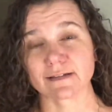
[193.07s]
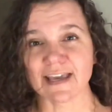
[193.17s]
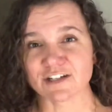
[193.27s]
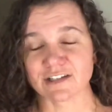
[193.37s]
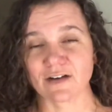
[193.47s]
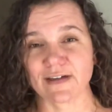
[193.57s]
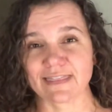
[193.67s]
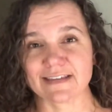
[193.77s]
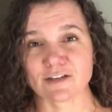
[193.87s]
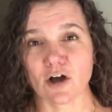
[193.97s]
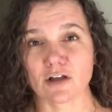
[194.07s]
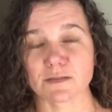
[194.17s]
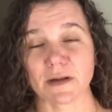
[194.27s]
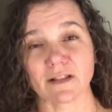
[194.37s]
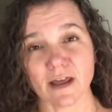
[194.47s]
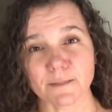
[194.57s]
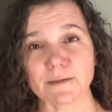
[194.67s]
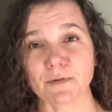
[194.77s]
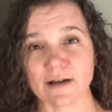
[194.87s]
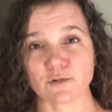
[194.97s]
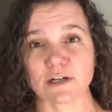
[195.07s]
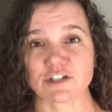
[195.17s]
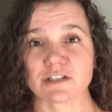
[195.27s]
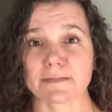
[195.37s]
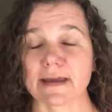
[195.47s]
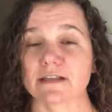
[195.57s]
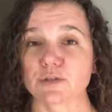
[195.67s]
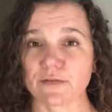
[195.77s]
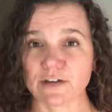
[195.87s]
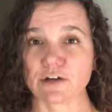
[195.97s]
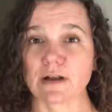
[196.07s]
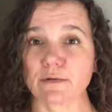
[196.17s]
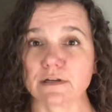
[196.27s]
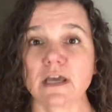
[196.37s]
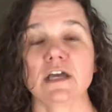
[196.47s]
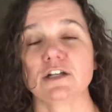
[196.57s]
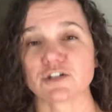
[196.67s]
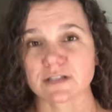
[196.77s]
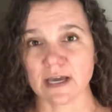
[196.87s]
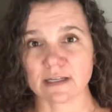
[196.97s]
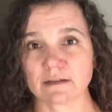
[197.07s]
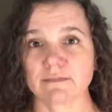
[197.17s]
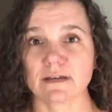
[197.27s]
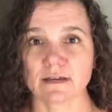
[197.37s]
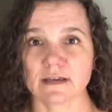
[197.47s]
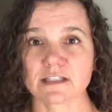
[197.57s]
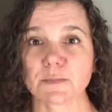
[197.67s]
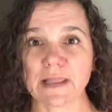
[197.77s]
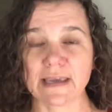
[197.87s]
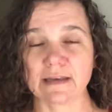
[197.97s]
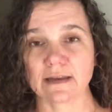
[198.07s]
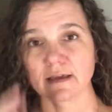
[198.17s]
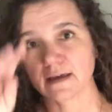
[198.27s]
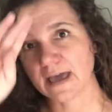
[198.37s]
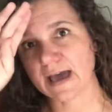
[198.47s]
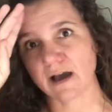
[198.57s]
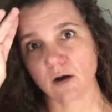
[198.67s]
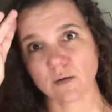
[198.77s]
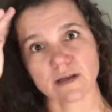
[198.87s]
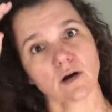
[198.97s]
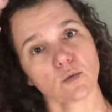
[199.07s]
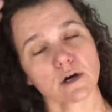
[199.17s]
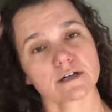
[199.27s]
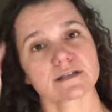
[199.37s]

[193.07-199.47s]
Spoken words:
Occasionally I'll get these calls, but a lot of people have questions about it, so I figured I would just kind of explain how it all works.